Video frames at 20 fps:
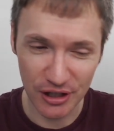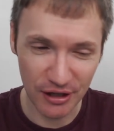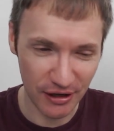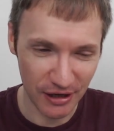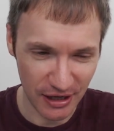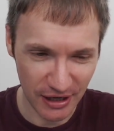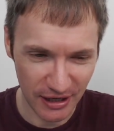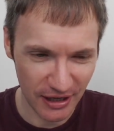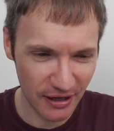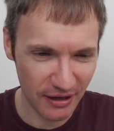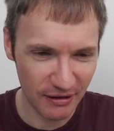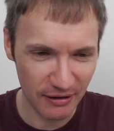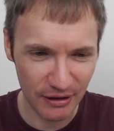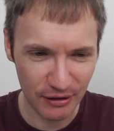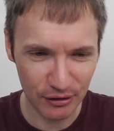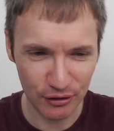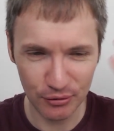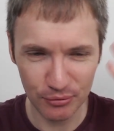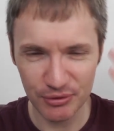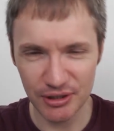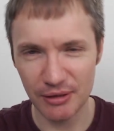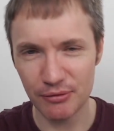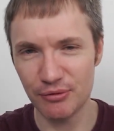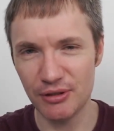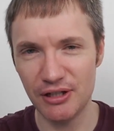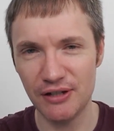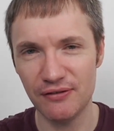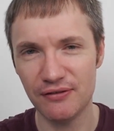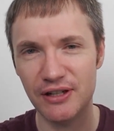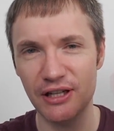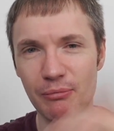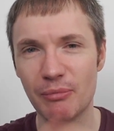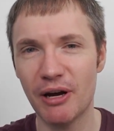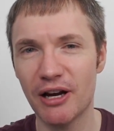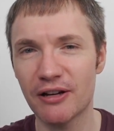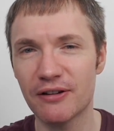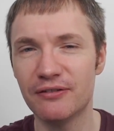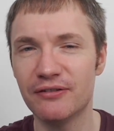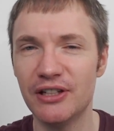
You know, you sometimes when you think back